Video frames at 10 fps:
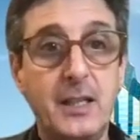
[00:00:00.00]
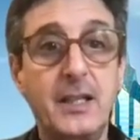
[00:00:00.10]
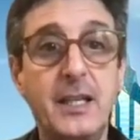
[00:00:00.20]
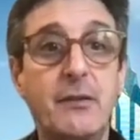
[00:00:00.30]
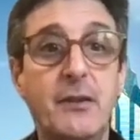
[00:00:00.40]

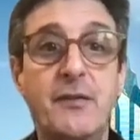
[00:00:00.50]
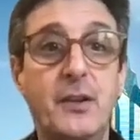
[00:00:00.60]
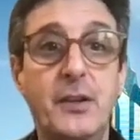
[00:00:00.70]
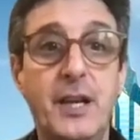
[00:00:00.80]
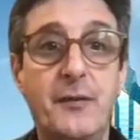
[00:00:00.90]
here in
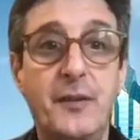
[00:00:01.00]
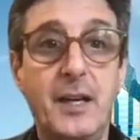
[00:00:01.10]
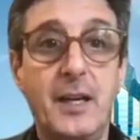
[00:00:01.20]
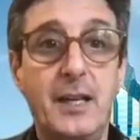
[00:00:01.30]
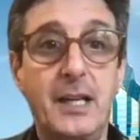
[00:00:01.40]

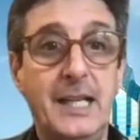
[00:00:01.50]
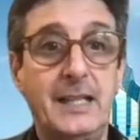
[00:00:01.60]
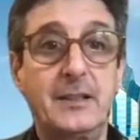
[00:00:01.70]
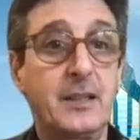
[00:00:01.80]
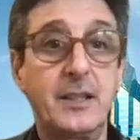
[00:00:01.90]
Philadelphia
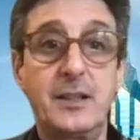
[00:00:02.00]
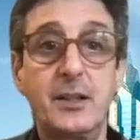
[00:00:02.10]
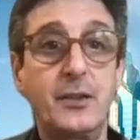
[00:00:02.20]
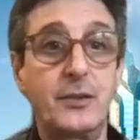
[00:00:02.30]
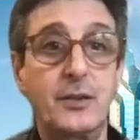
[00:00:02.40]
and to
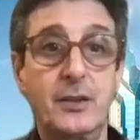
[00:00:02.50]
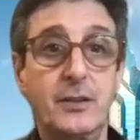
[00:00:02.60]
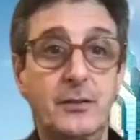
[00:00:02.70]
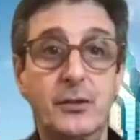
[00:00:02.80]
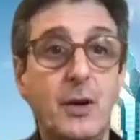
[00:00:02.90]
continue
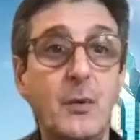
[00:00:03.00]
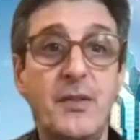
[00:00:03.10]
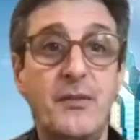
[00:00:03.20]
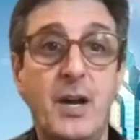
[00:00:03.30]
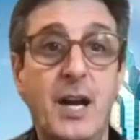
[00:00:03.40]
to grow and
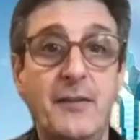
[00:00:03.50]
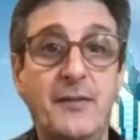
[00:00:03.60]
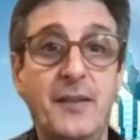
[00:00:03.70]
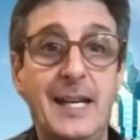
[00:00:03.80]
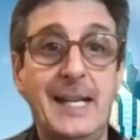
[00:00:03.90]
thrive.
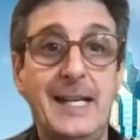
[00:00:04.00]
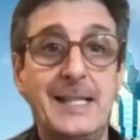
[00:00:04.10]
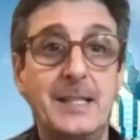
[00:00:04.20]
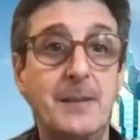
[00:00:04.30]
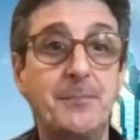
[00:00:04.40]
And